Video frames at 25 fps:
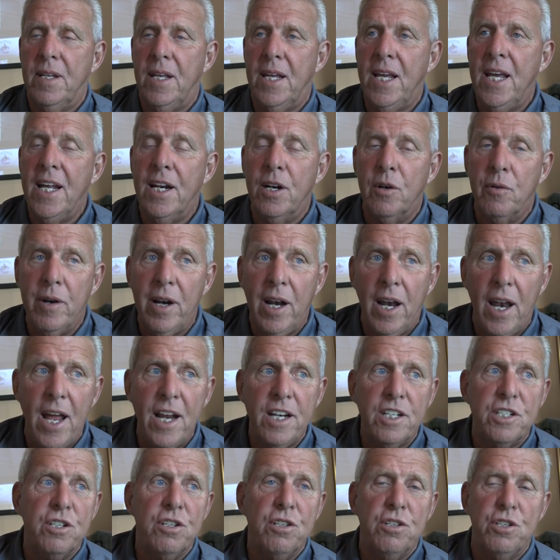in a
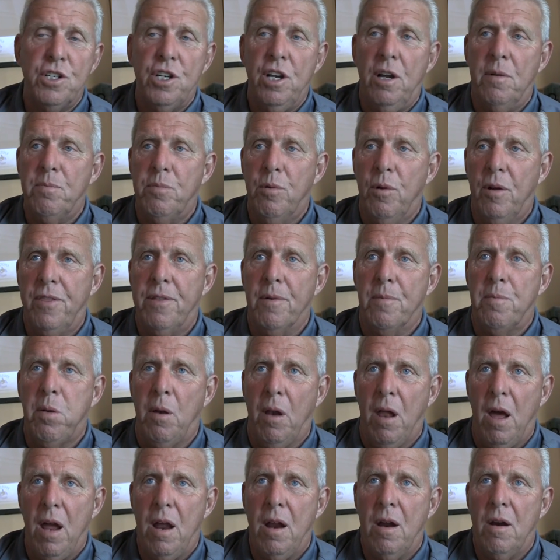relationship with a
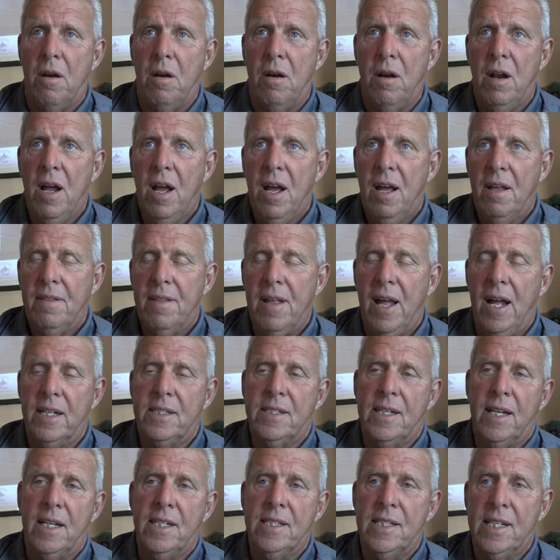player
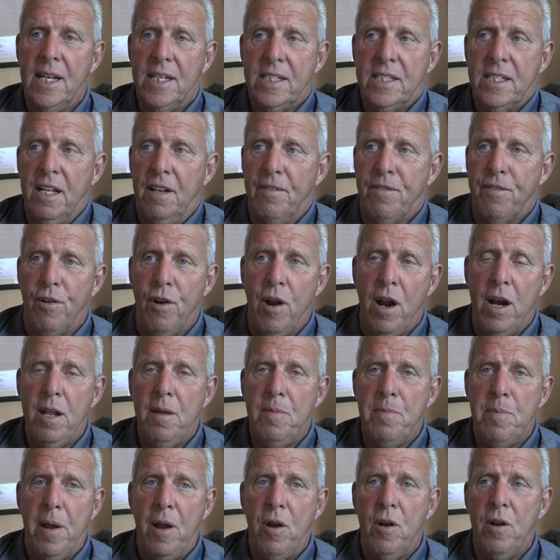that's existed for
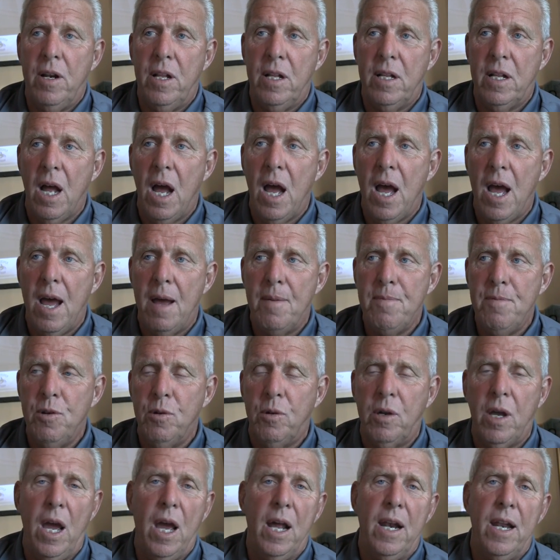any period of time,
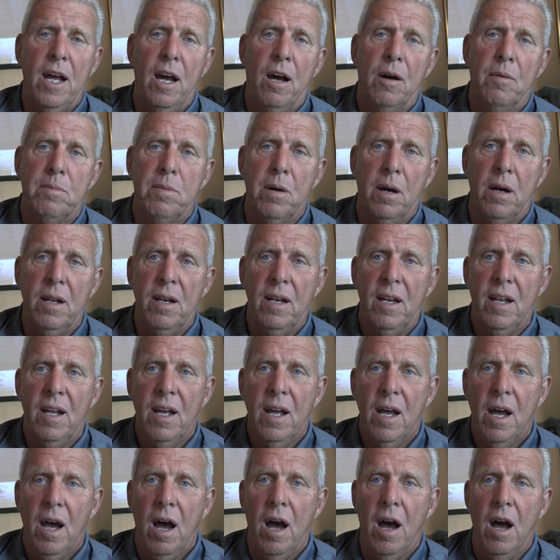you can't help but
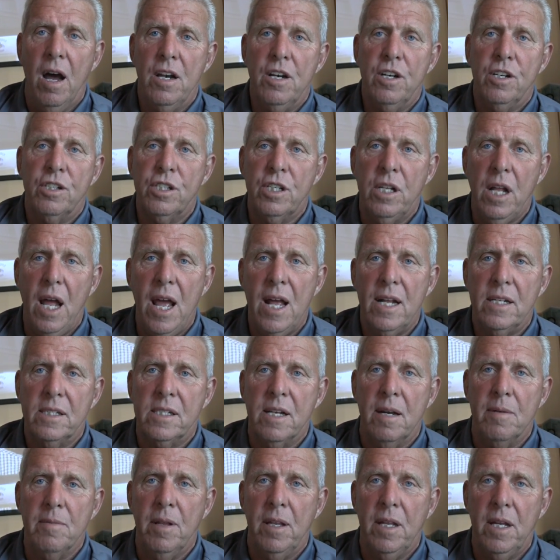understand
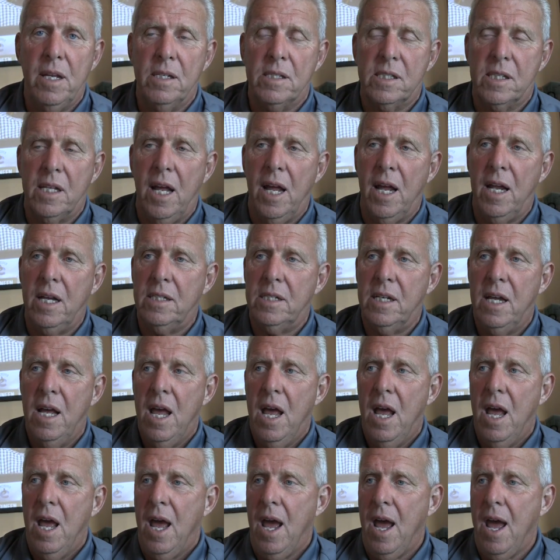some of these things,
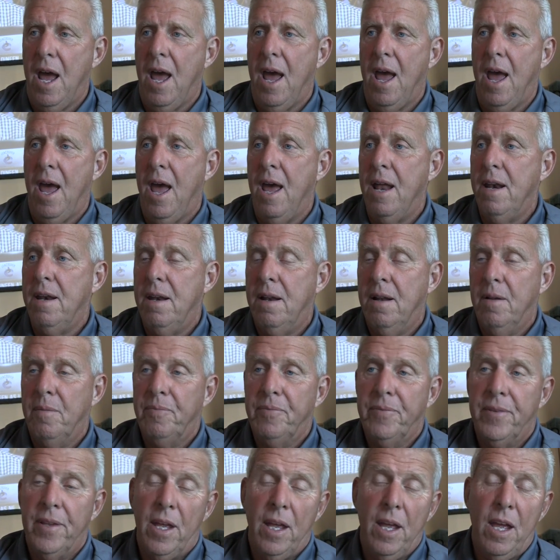and
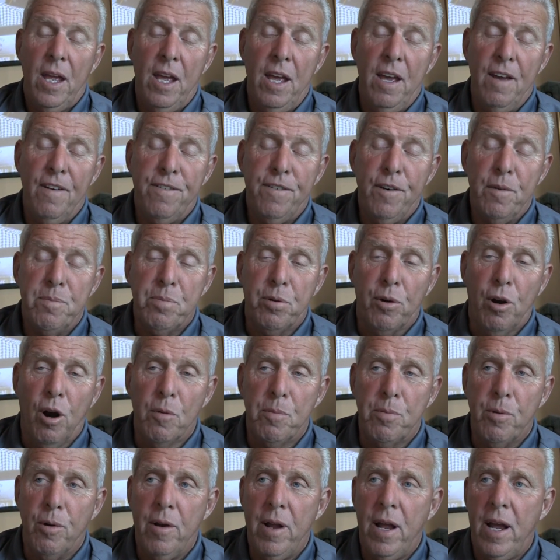if
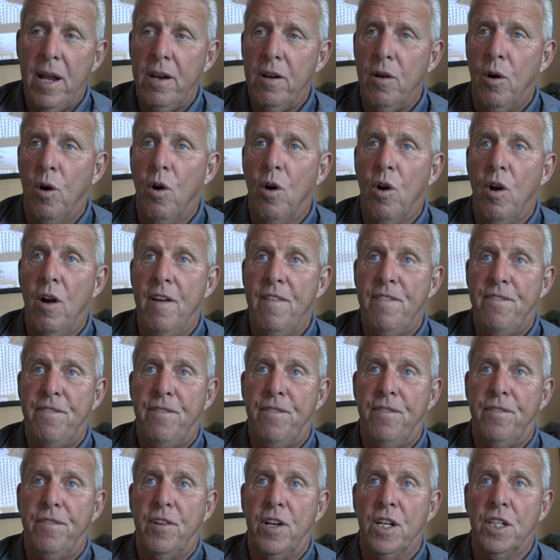appropriate or
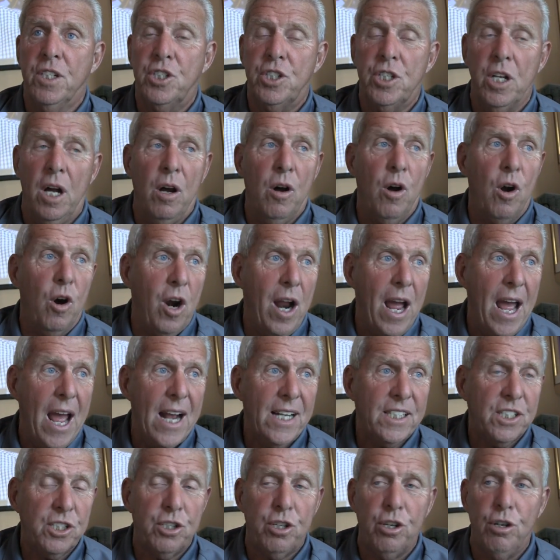
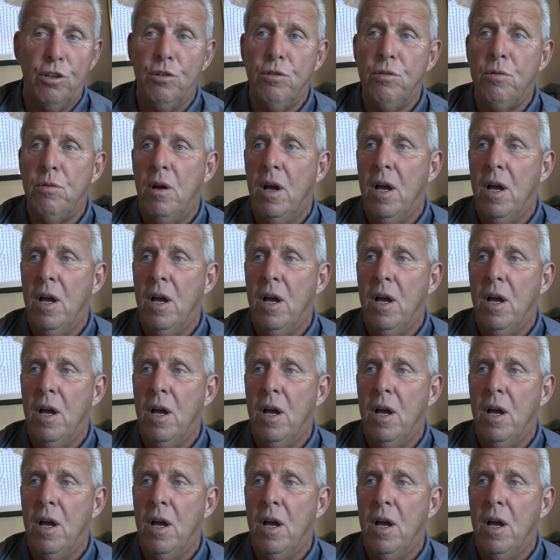asked to,